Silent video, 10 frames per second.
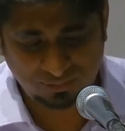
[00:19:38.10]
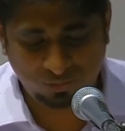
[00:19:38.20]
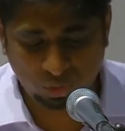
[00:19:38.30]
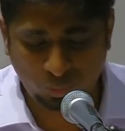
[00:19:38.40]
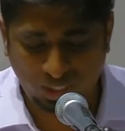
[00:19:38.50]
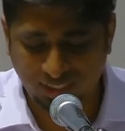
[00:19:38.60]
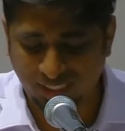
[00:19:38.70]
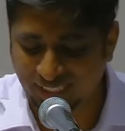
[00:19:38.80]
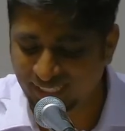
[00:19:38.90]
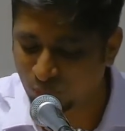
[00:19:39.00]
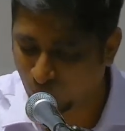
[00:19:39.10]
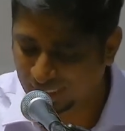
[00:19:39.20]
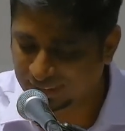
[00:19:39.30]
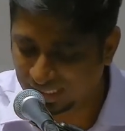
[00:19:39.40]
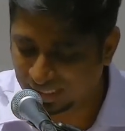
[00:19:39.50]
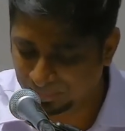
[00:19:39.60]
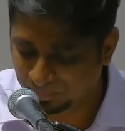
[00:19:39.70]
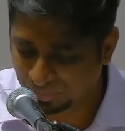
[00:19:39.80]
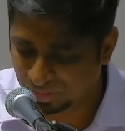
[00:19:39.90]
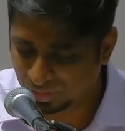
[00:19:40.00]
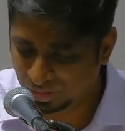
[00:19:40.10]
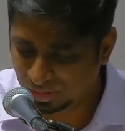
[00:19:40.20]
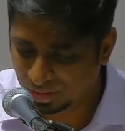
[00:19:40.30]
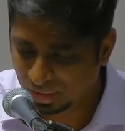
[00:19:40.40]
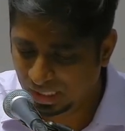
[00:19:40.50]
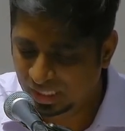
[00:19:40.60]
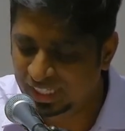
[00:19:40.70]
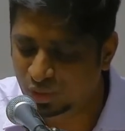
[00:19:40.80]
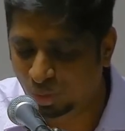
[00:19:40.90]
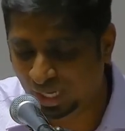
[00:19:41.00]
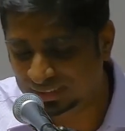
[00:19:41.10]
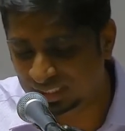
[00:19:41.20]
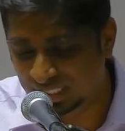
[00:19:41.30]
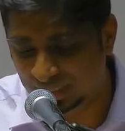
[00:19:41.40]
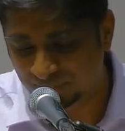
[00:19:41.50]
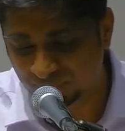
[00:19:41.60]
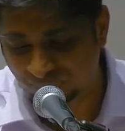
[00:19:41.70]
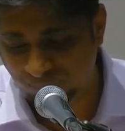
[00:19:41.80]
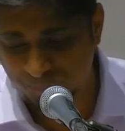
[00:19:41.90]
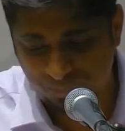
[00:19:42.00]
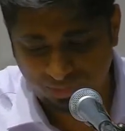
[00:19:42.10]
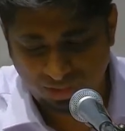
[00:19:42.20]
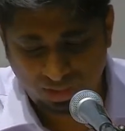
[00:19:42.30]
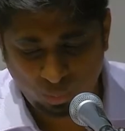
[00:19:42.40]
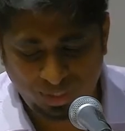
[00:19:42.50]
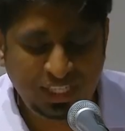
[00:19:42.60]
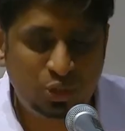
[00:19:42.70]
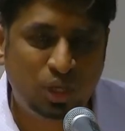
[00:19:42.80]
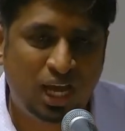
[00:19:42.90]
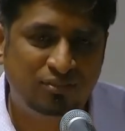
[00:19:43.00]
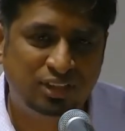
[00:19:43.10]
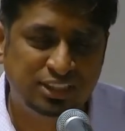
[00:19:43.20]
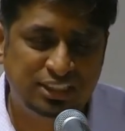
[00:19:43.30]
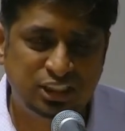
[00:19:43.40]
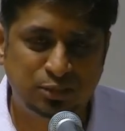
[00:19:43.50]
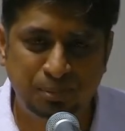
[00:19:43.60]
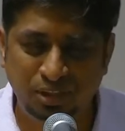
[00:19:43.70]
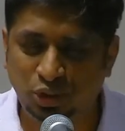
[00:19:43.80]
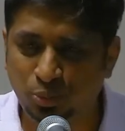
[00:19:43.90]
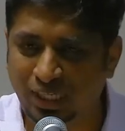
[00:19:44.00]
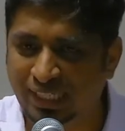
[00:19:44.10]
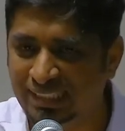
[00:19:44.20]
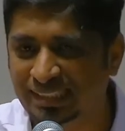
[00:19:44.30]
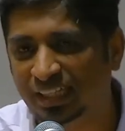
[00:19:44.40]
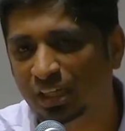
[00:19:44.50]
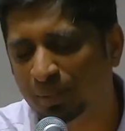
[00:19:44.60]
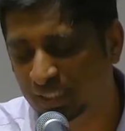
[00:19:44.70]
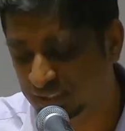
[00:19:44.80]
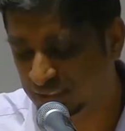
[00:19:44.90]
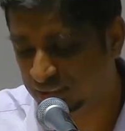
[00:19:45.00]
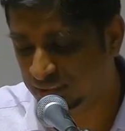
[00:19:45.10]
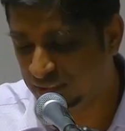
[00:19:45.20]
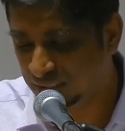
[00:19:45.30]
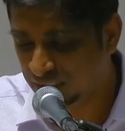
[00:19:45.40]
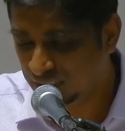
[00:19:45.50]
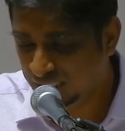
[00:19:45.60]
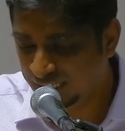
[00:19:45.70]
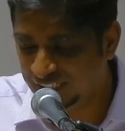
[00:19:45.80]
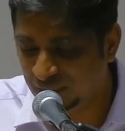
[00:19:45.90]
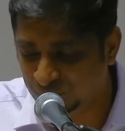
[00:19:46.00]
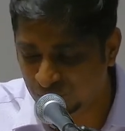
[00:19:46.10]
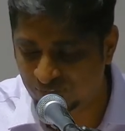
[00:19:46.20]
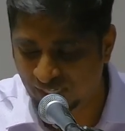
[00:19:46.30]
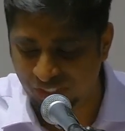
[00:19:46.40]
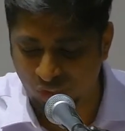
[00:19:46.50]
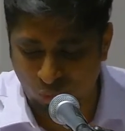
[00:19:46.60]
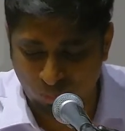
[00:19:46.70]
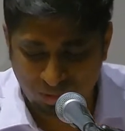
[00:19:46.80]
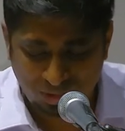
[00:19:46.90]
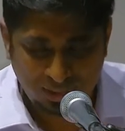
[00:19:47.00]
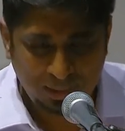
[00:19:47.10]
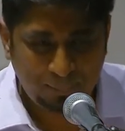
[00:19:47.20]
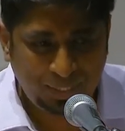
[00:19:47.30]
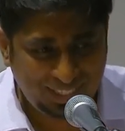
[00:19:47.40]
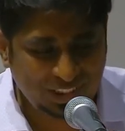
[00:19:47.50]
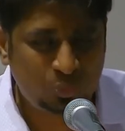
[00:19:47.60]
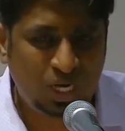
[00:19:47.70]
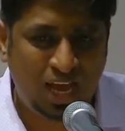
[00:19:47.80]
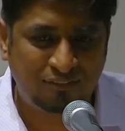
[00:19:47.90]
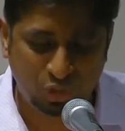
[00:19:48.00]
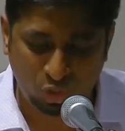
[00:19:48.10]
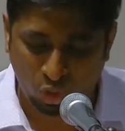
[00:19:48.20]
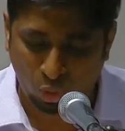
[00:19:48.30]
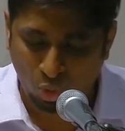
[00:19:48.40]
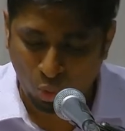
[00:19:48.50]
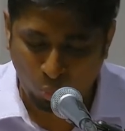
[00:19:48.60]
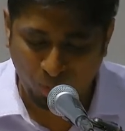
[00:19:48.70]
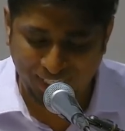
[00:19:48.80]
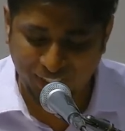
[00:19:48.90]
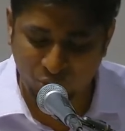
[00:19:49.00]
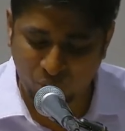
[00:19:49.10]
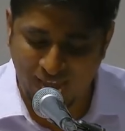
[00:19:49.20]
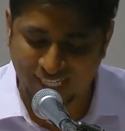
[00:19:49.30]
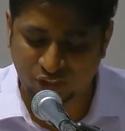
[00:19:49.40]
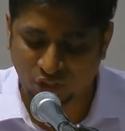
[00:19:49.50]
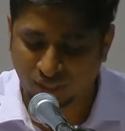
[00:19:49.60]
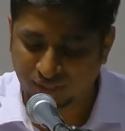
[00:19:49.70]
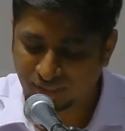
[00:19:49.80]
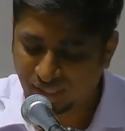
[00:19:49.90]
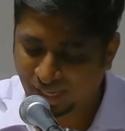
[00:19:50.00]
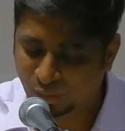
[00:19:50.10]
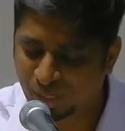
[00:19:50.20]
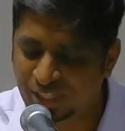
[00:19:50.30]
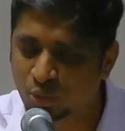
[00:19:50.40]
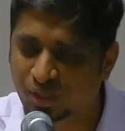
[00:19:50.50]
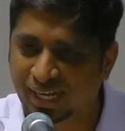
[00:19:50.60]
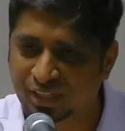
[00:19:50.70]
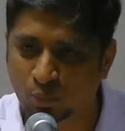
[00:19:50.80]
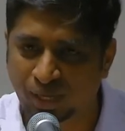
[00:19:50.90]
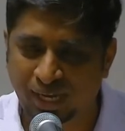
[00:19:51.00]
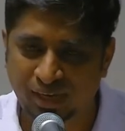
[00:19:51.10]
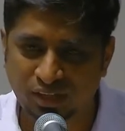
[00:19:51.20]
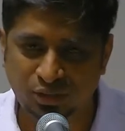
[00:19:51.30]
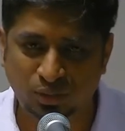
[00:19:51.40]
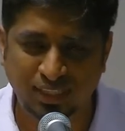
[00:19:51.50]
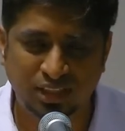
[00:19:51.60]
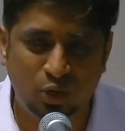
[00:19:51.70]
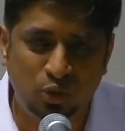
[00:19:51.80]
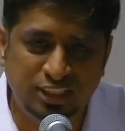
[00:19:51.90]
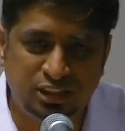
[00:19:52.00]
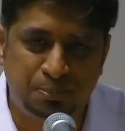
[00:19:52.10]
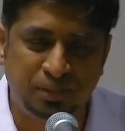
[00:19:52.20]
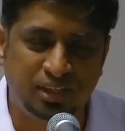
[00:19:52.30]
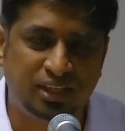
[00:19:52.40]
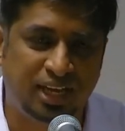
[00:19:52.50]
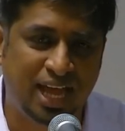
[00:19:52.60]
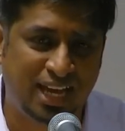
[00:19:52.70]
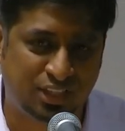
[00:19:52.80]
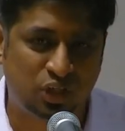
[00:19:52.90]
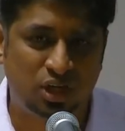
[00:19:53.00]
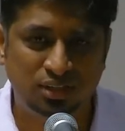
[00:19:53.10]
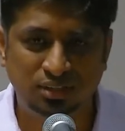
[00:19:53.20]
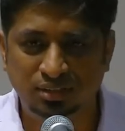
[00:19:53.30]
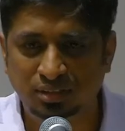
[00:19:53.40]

The fourth one, lead wisely. Lead wisely. We need to have a spiritual discernment in terms of, like, you know, parents will have to know when you act on and when you get away so that the Holy Spirit can act on.